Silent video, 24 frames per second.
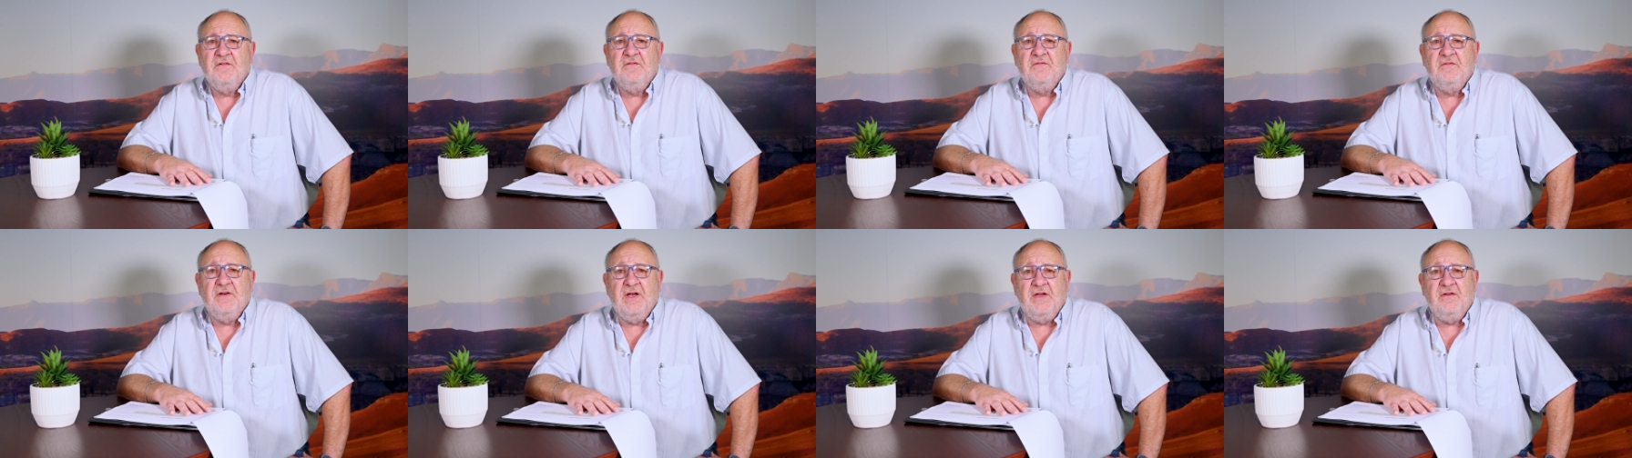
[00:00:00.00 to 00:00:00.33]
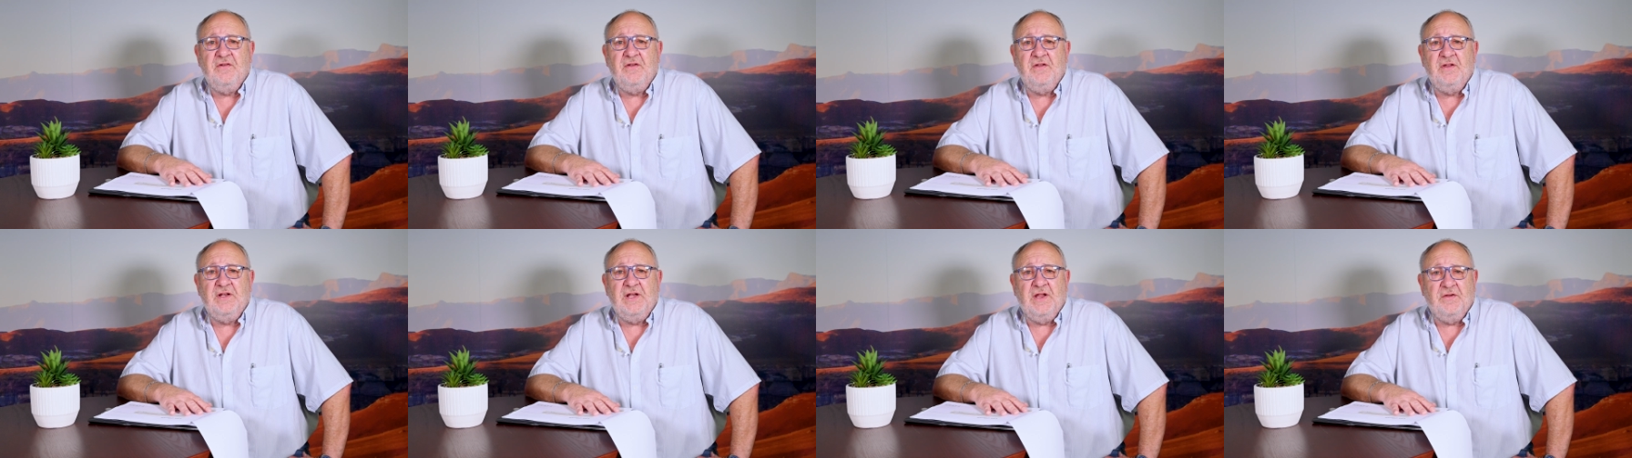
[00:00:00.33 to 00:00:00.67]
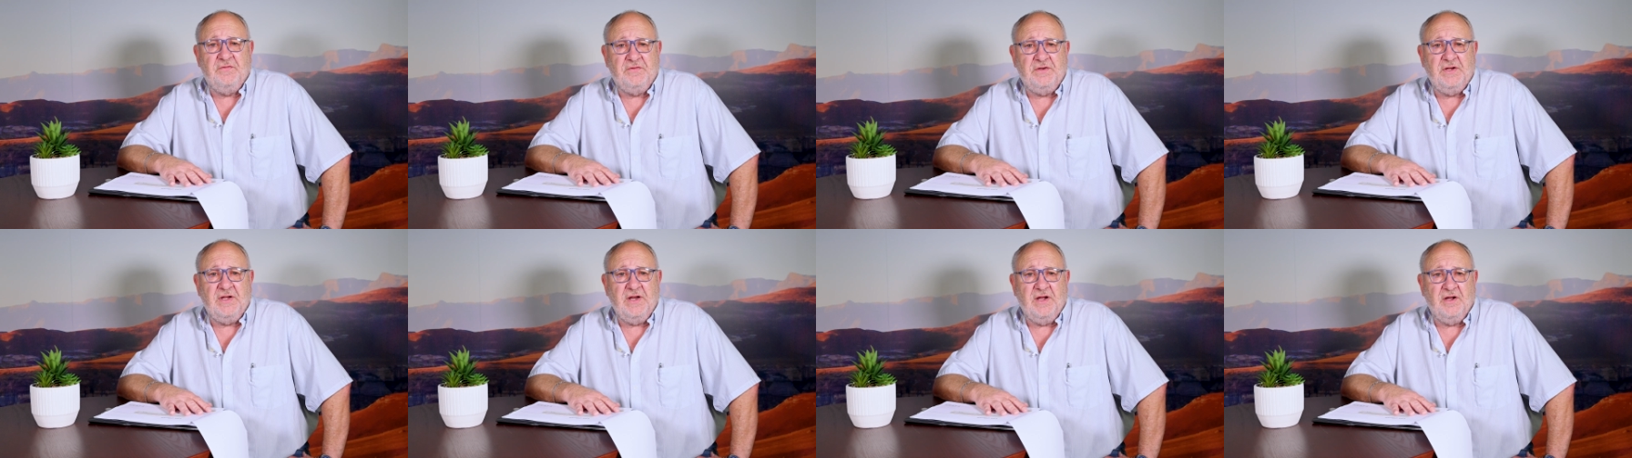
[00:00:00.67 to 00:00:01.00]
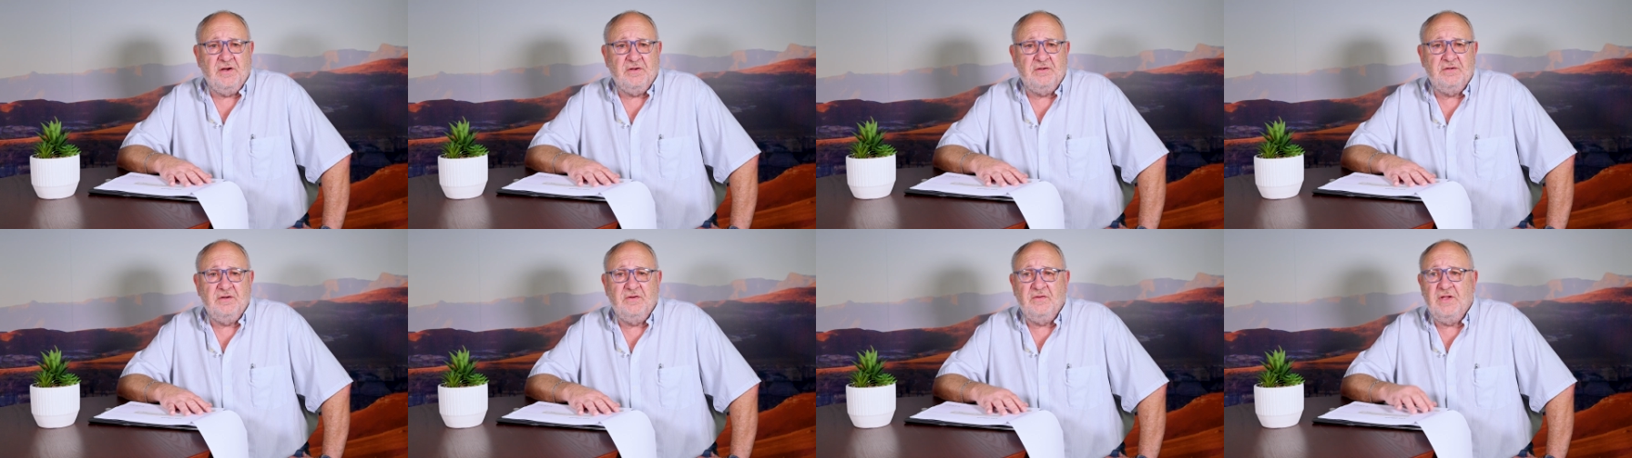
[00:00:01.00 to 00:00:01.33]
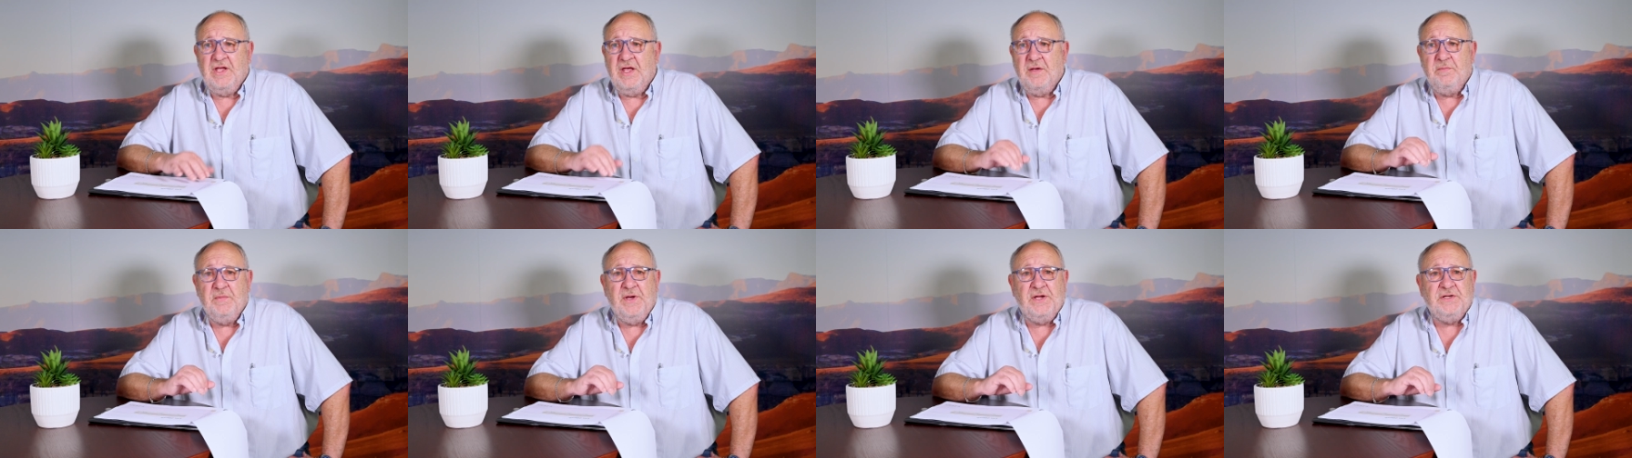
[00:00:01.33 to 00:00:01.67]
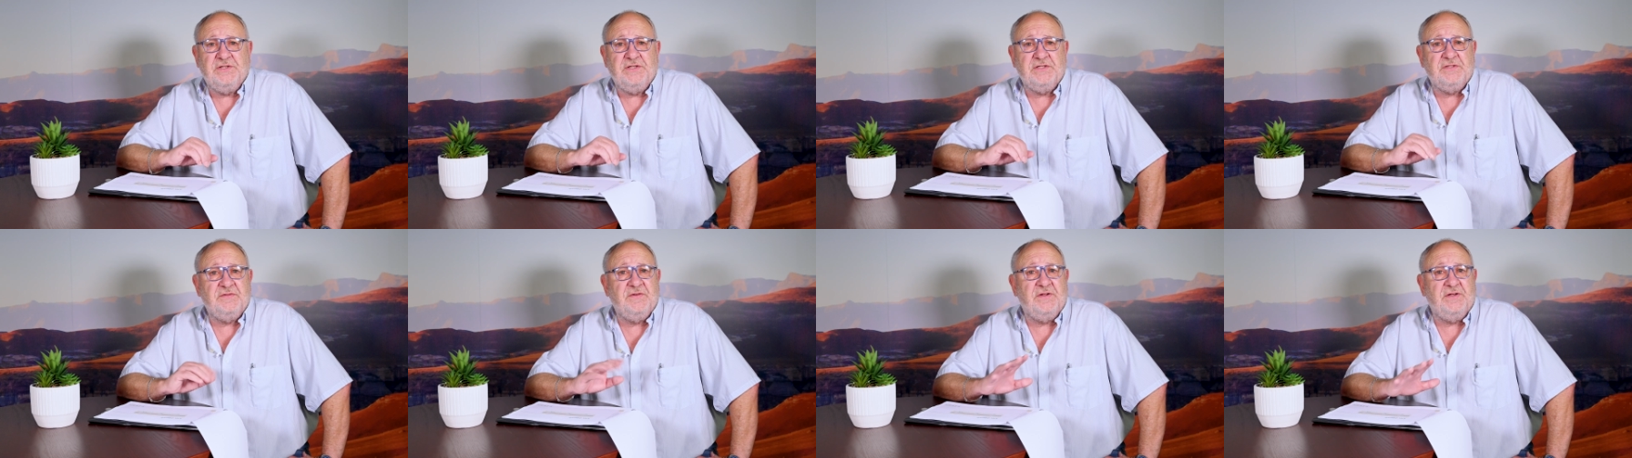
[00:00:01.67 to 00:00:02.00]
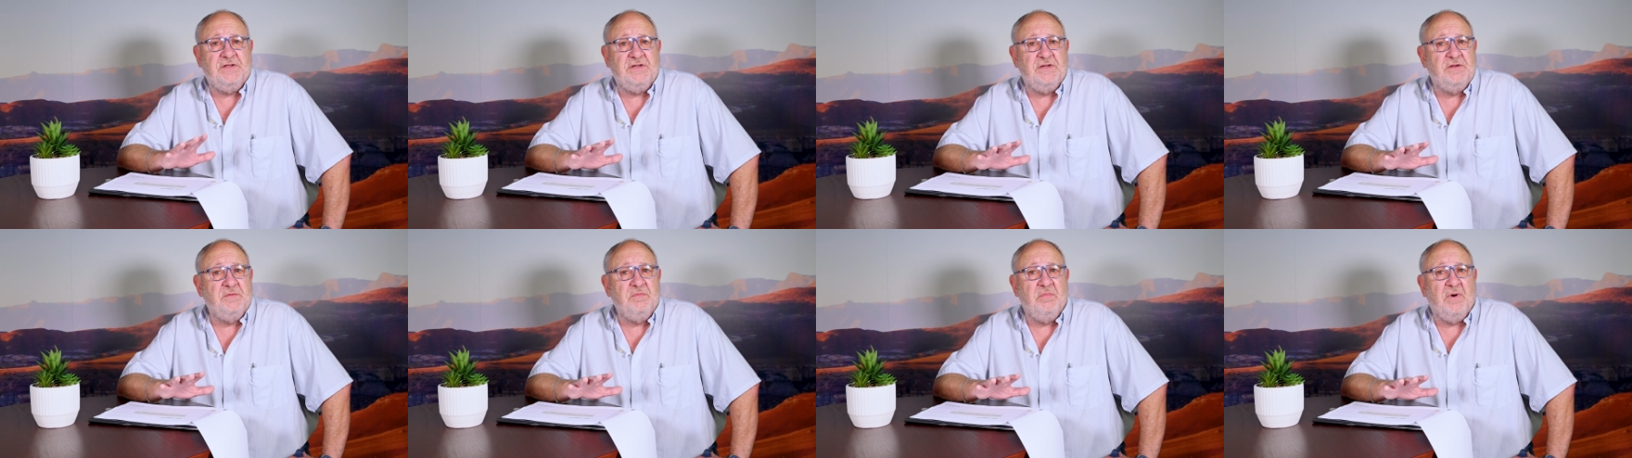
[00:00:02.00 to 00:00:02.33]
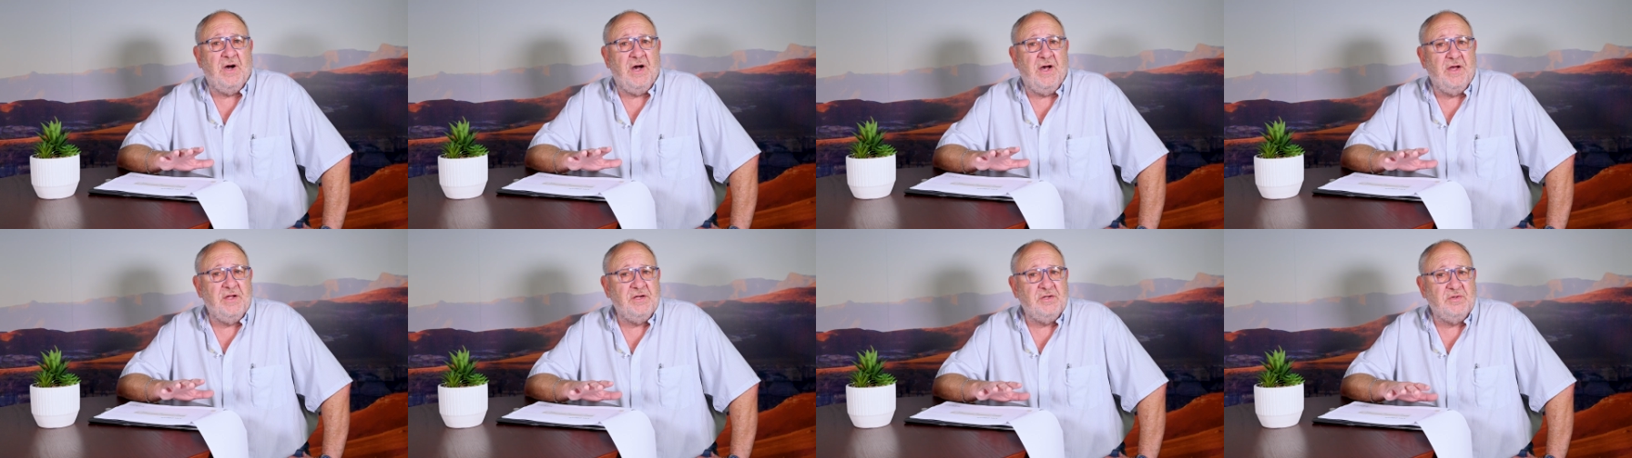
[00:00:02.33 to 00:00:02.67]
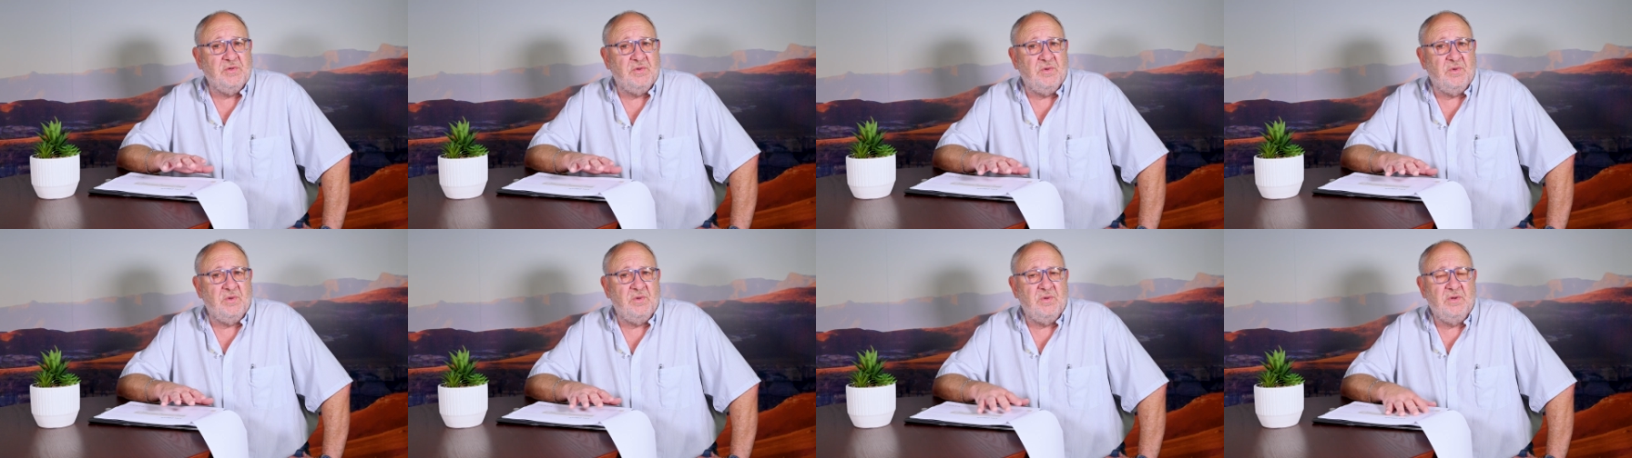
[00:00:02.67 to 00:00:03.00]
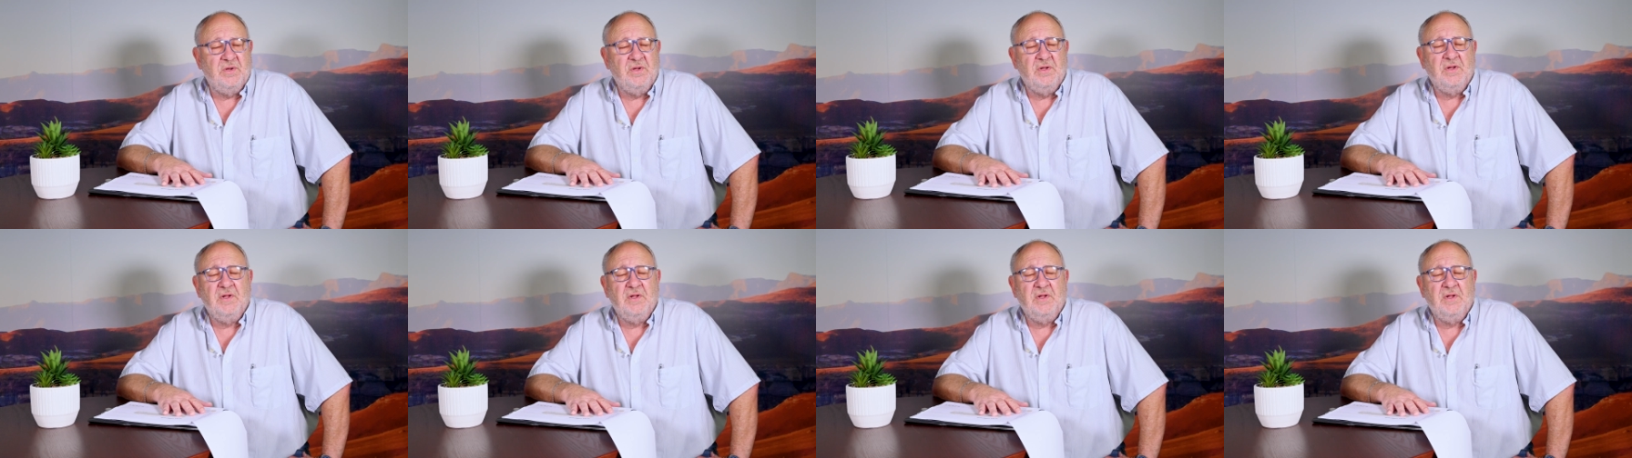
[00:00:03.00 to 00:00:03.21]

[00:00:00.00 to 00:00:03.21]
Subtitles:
they left it out. MHs they didn't buy it all.